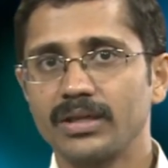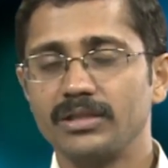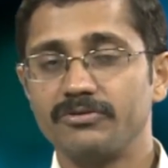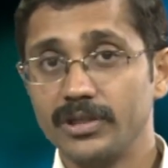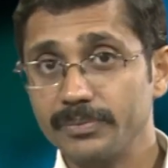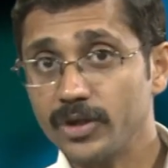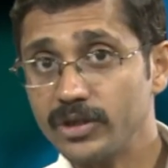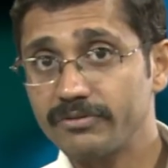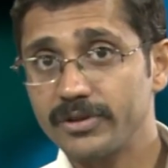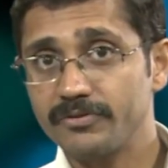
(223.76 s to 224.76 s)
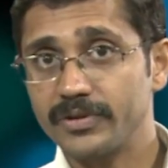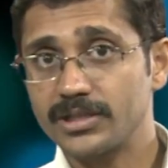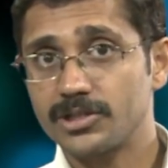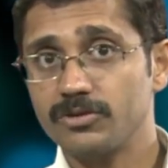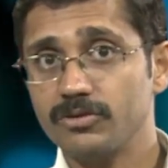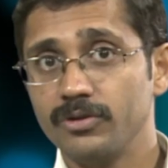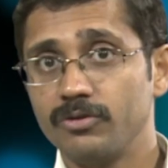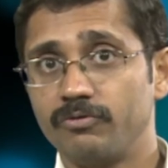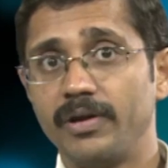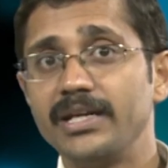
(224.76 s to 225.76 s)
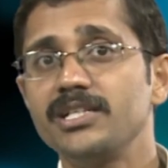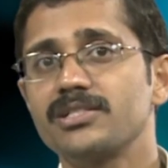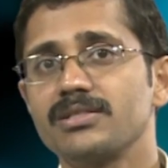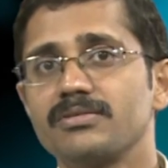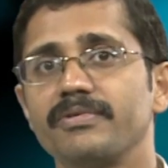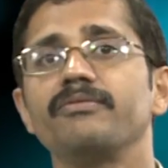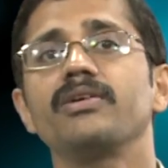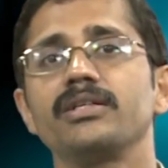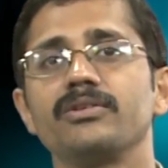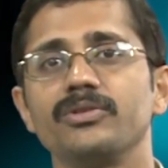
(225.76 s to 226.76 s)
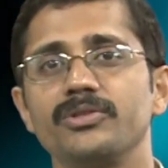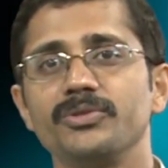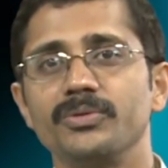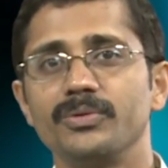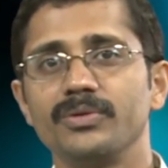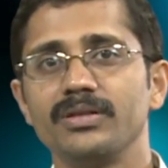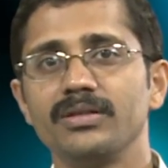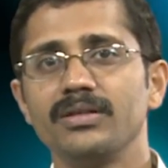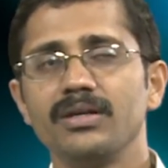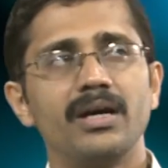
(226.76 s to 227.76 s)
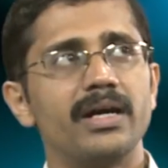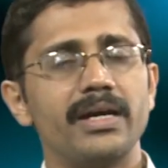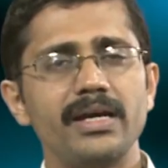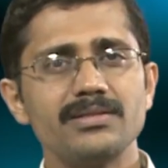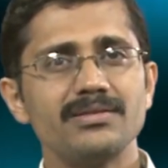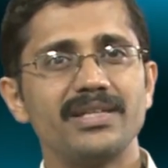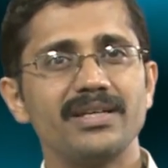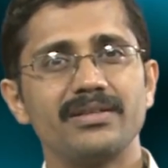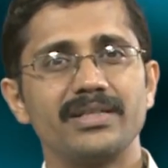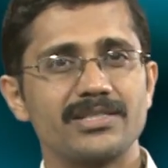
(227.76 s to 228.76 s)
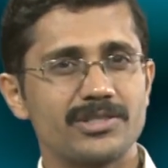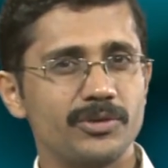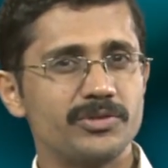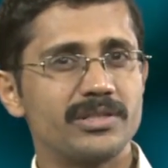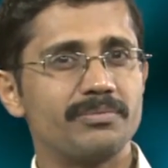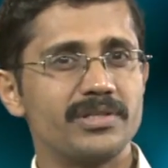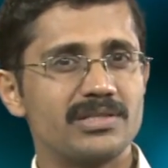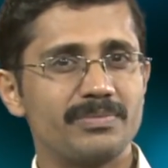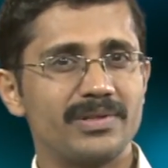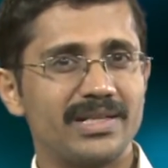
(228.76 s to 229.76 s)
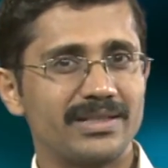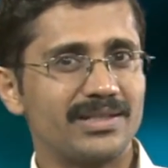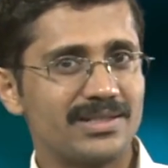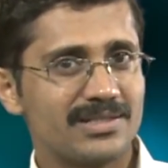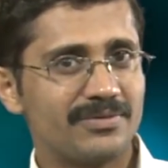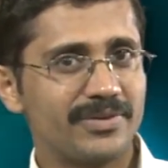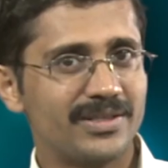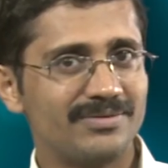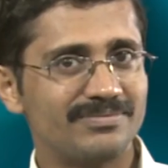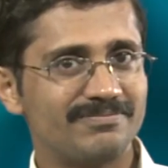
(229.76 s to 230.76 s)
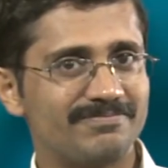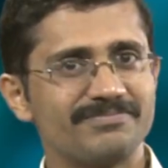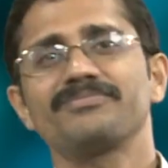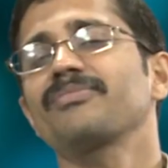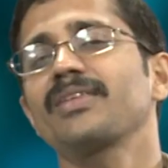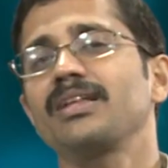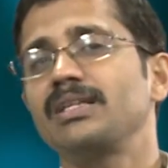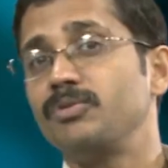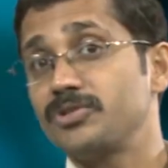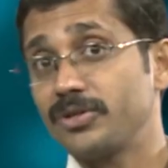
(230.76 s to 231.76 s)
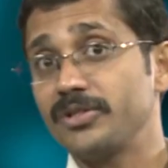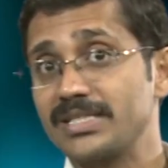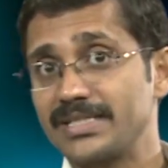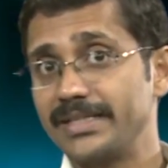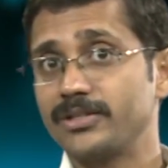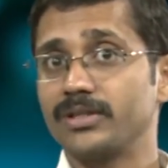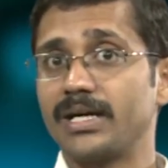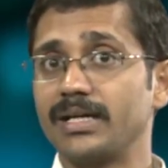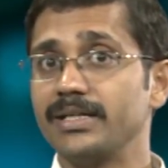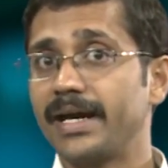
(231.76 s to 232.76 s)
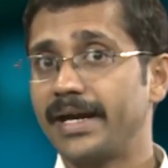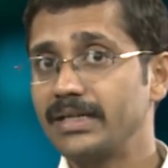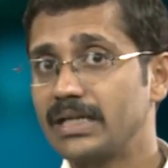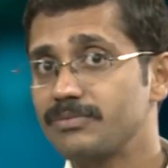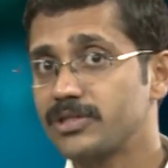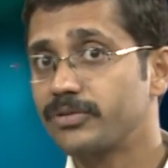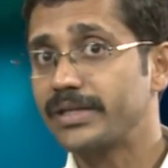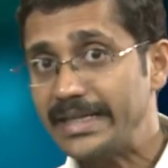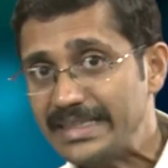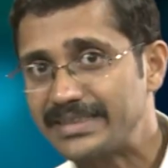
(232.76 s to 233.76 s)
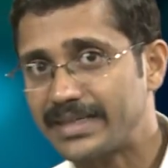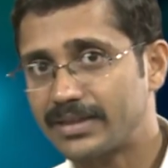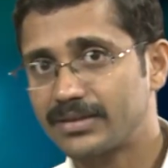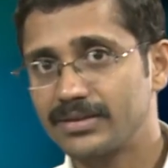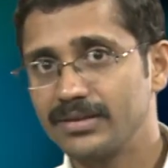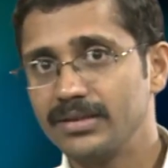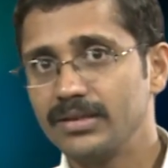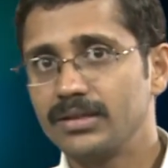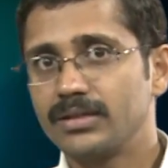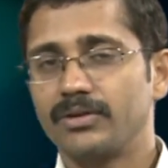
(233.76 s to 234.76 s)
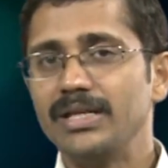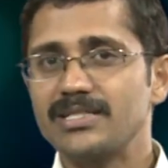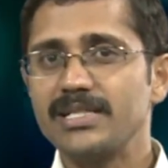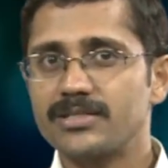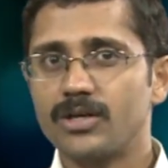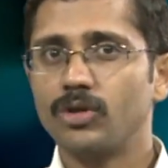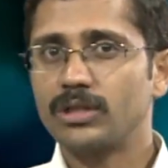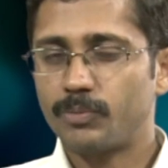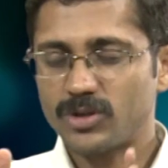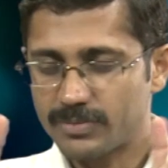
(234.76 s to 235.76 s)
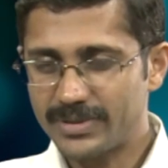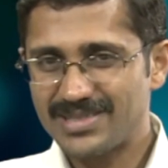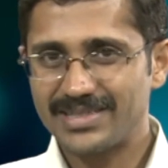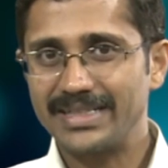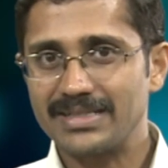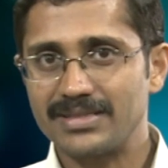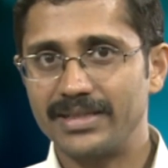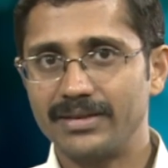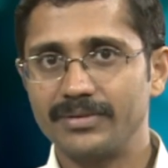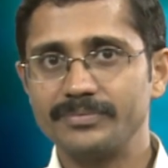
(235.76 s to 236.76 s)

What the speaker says: The fermionic wave function vanishes when 1 equal to 2. Isn't there an exclusion principle like that somewhere? The bosonic state on the other hand comes out intact. Now, let us list all the possible states then.